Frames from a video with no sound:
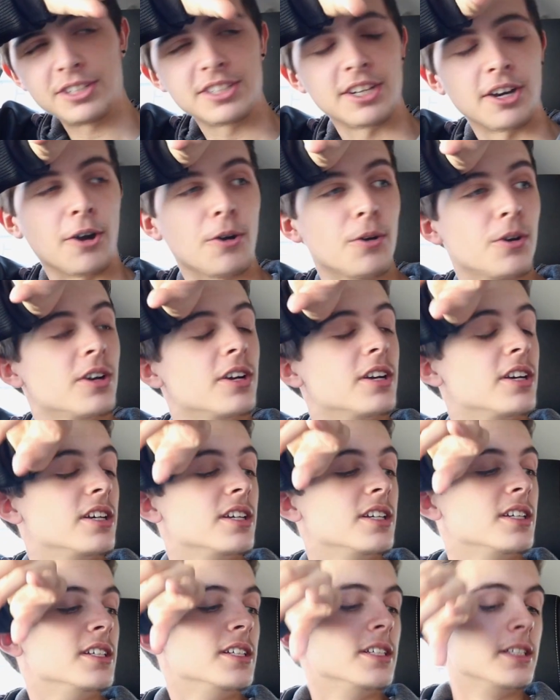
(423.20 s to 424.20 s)
tell.
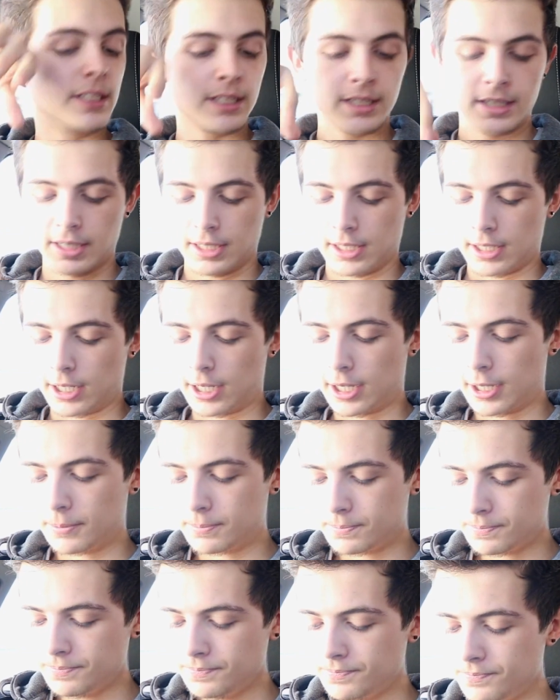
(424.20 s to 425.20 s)

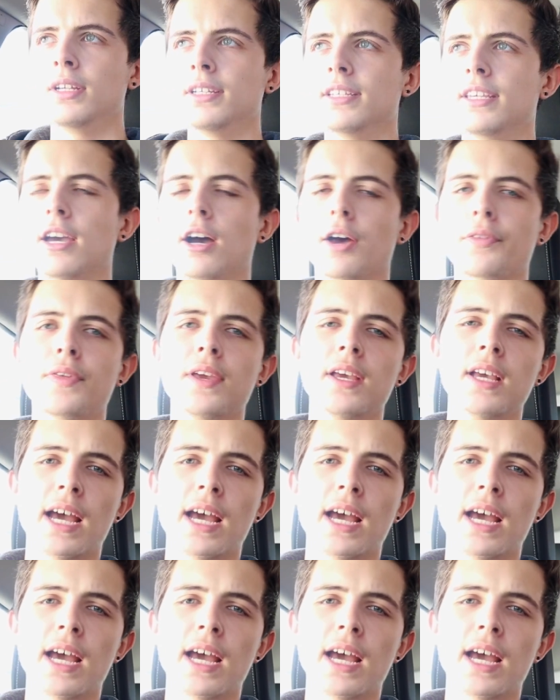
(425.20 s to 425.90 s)
Yeah, I think